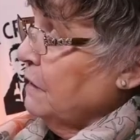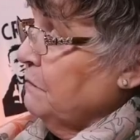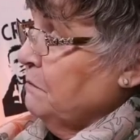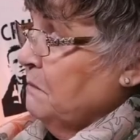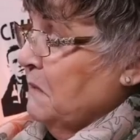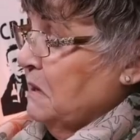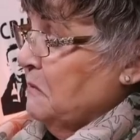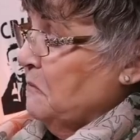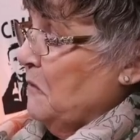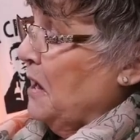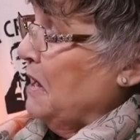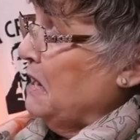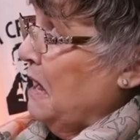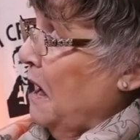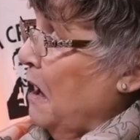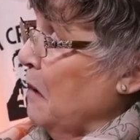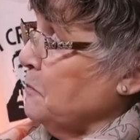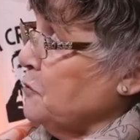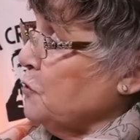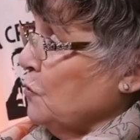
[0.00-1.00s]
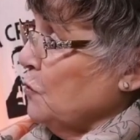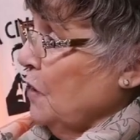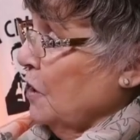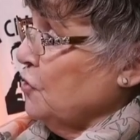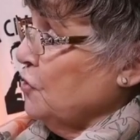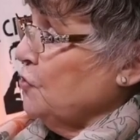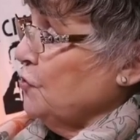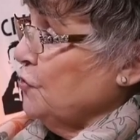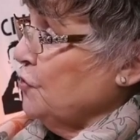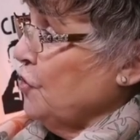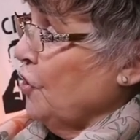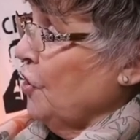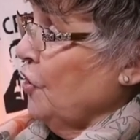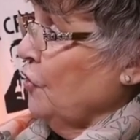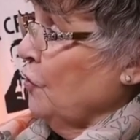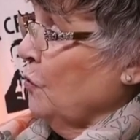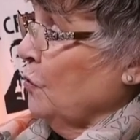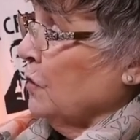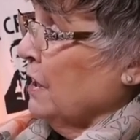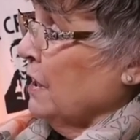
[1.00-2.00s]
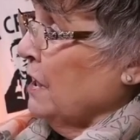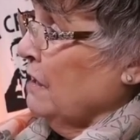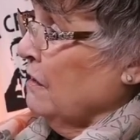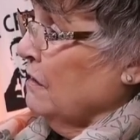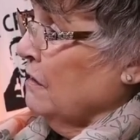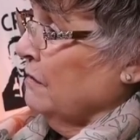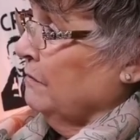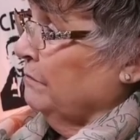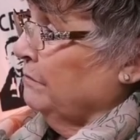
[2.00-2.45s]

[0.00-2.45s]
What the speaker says: even make white caps, so that shows you how old they are.